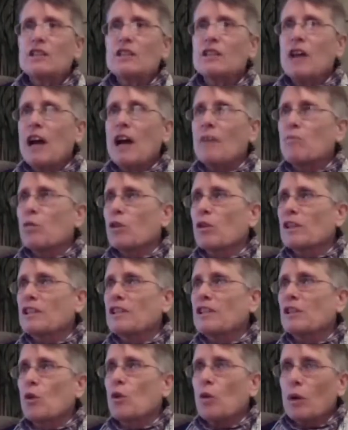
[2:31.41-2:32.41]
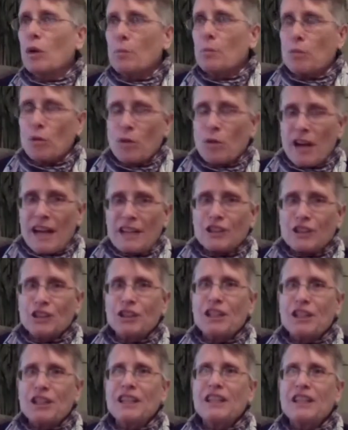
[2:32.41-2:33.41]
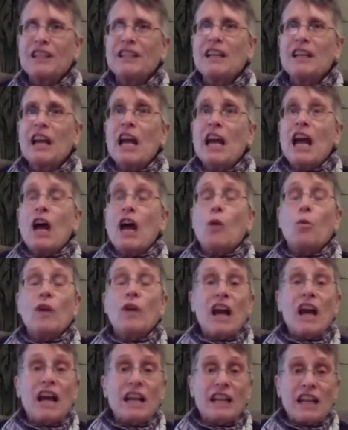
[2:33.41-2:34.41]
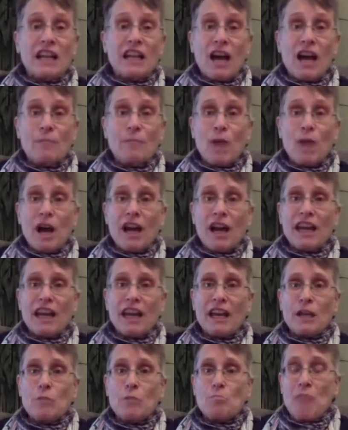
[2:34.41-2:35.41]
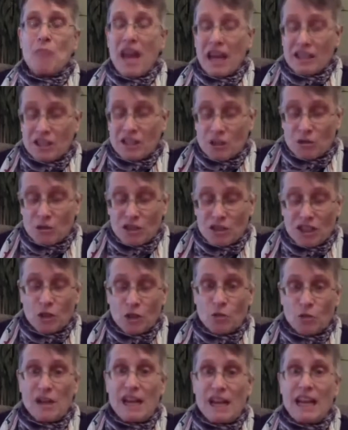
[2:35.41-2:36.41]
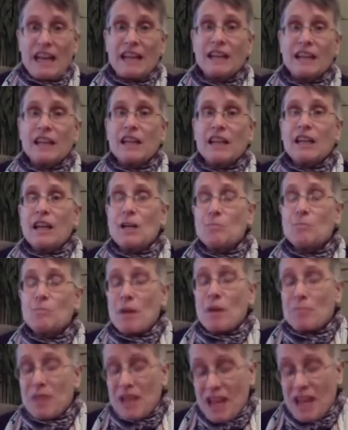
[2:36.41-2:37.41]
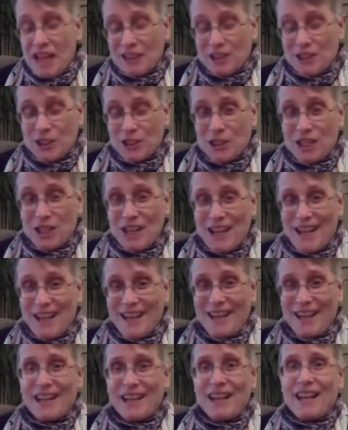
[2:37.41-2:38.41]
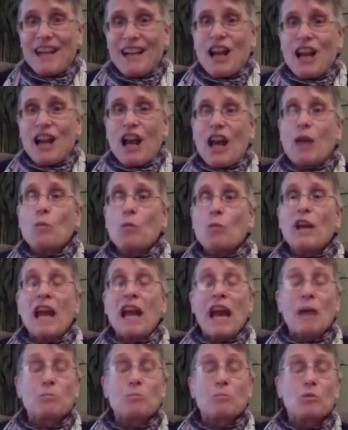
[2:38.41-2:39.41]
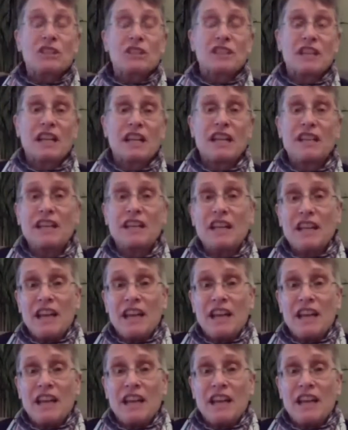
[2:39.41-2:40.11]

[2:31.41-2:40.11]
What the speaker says: I worked in a corporation, went on and got my master's degree and my PhD. And what happened was in